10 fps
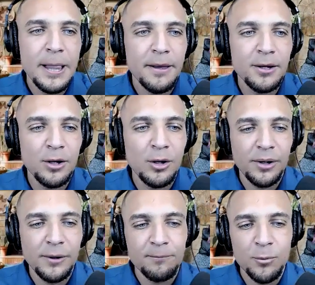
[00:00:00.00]

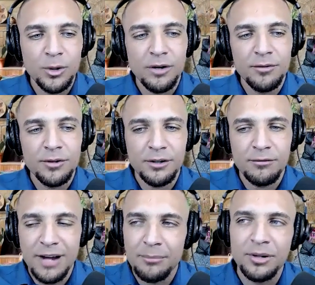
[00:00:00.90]
but wherever you're
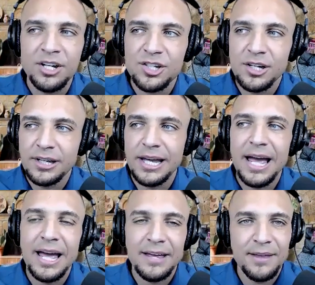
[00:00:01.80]
vibrationally
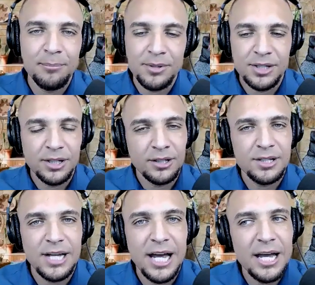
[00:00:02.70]
at that particular
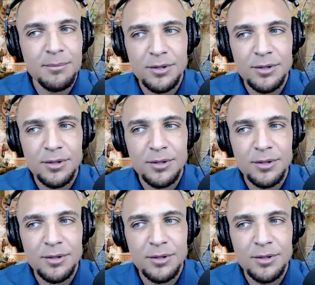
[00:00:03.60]
time,